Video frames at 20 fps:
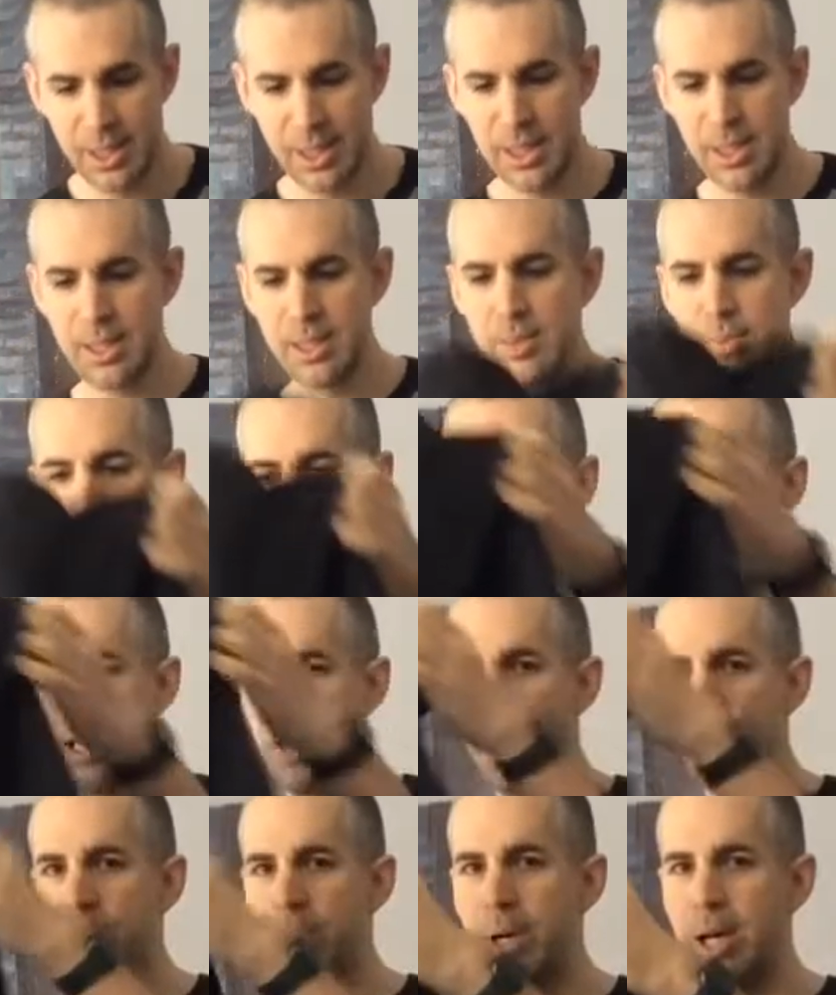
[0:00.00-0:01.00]
is
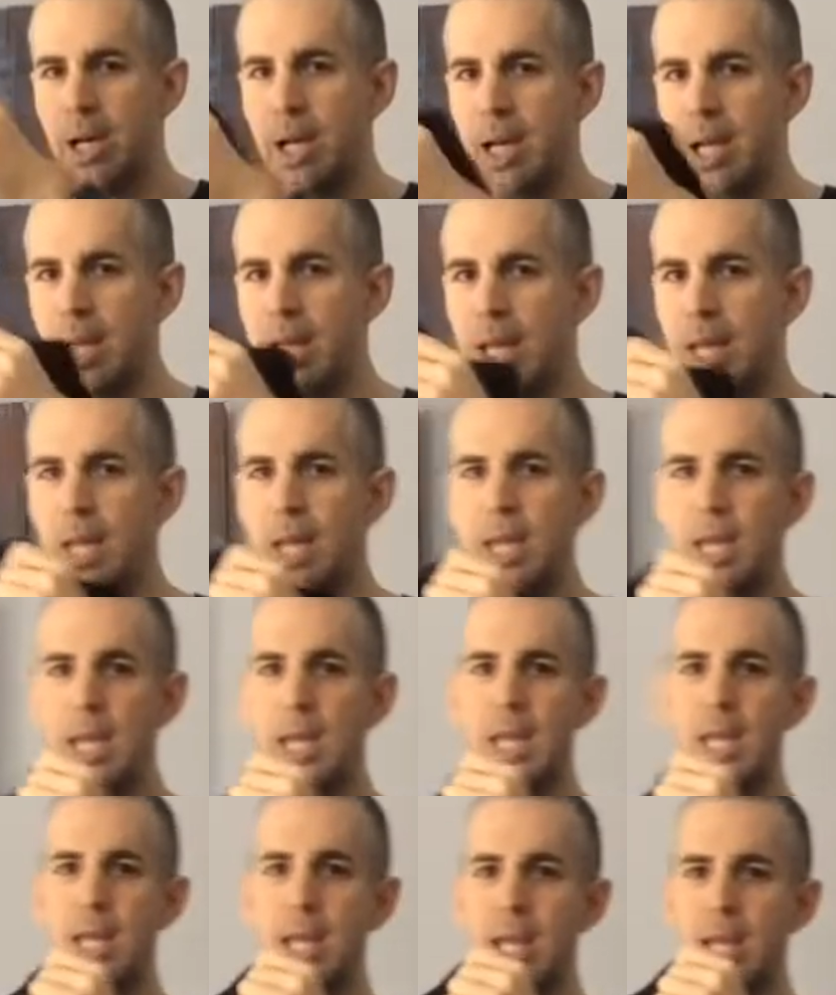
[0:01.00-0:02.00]
made by
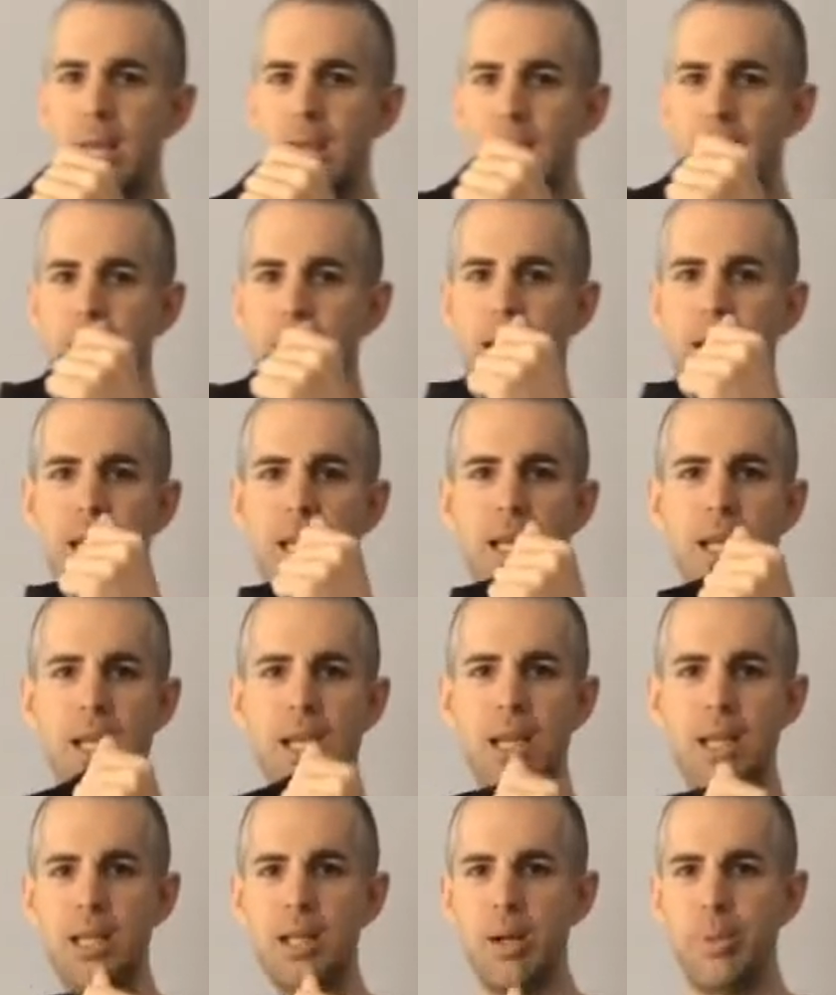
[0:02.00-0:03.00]
a
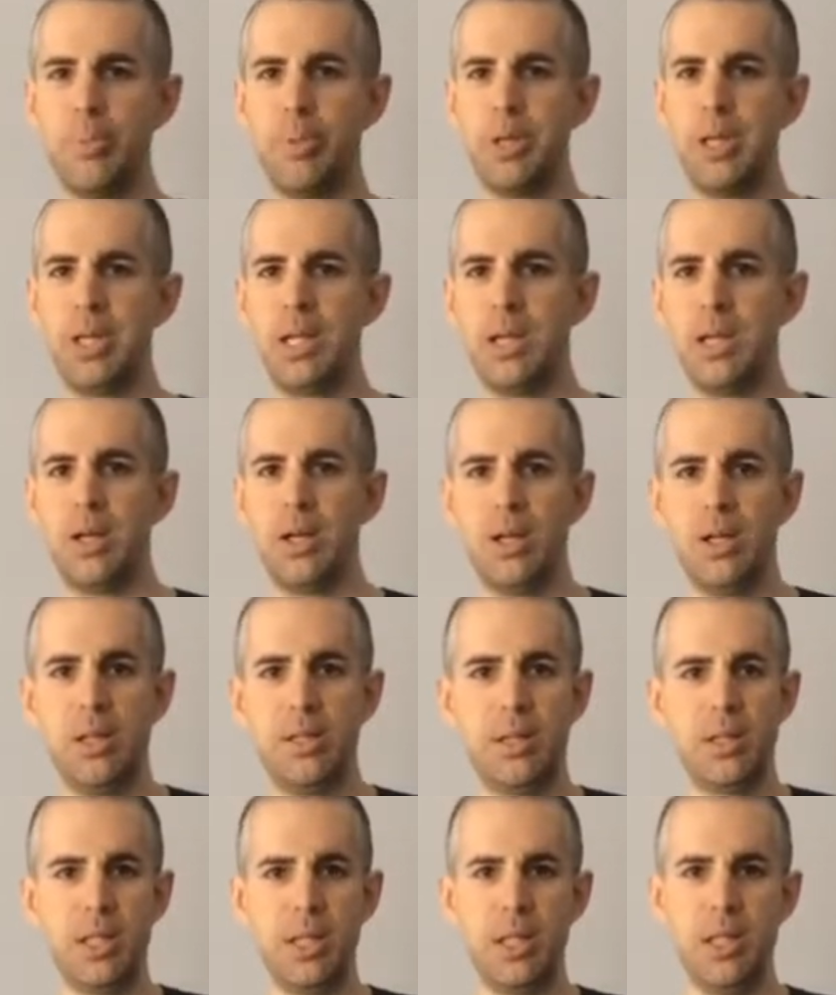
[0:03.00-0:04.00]
Canadian company
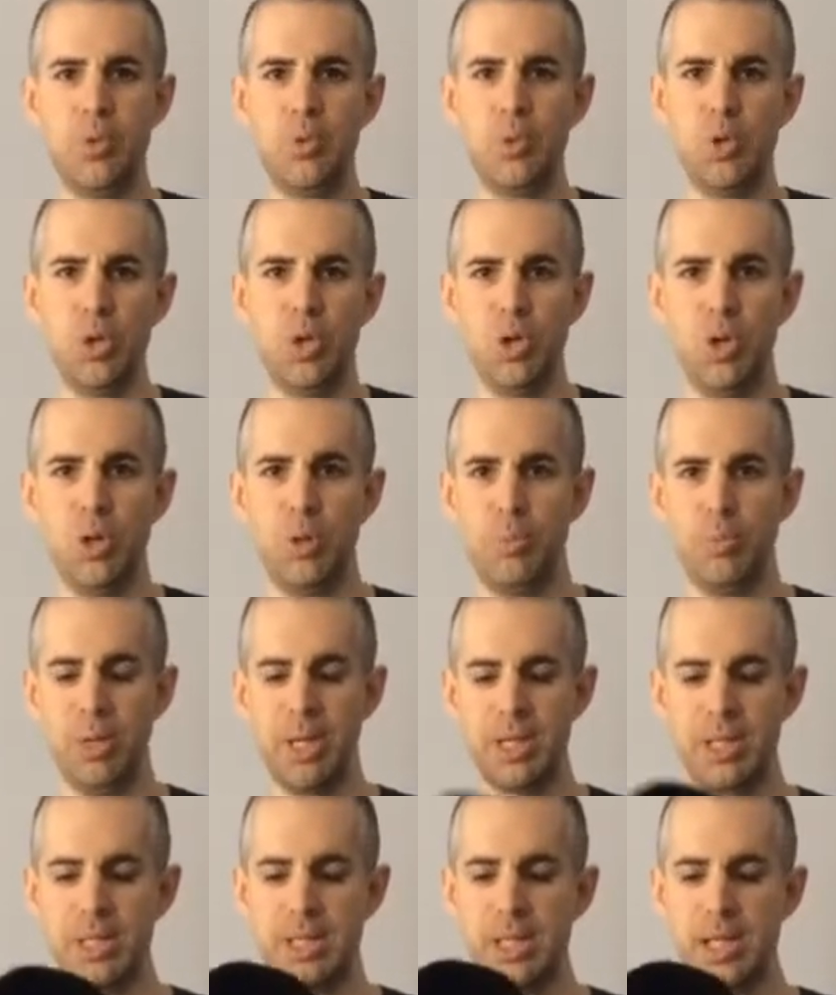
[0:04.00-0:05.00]
called ewool,
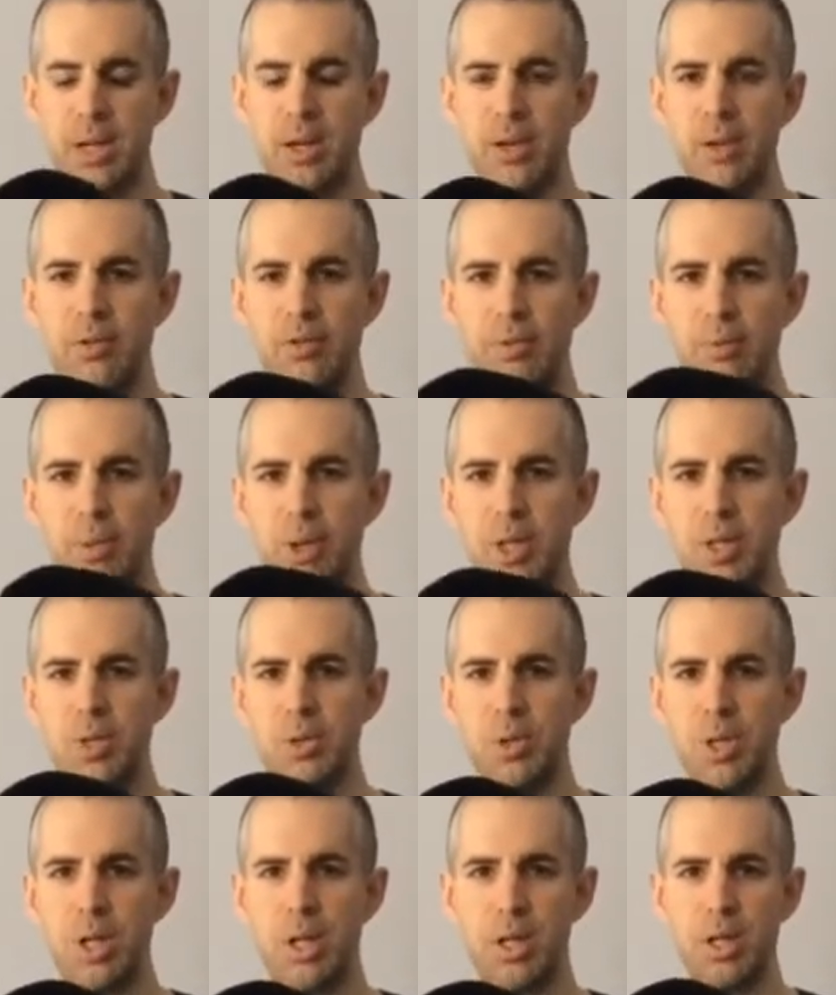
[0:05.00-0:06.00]
based out of
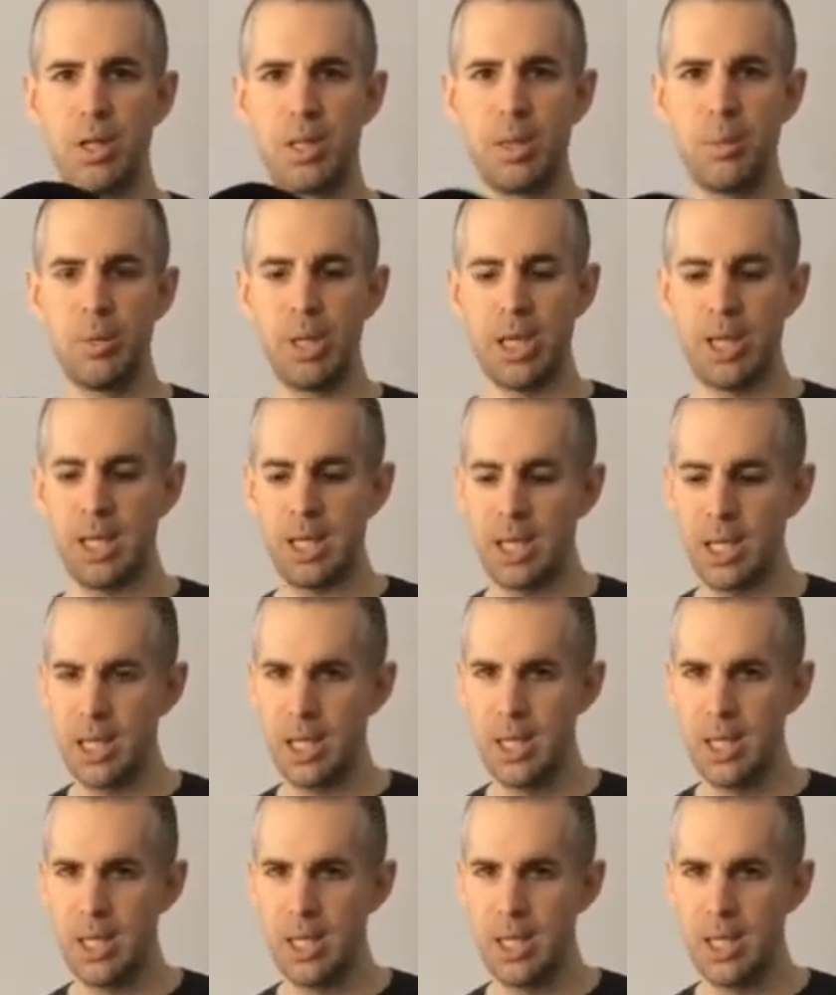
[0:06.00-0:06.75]
Montreal, Quebec.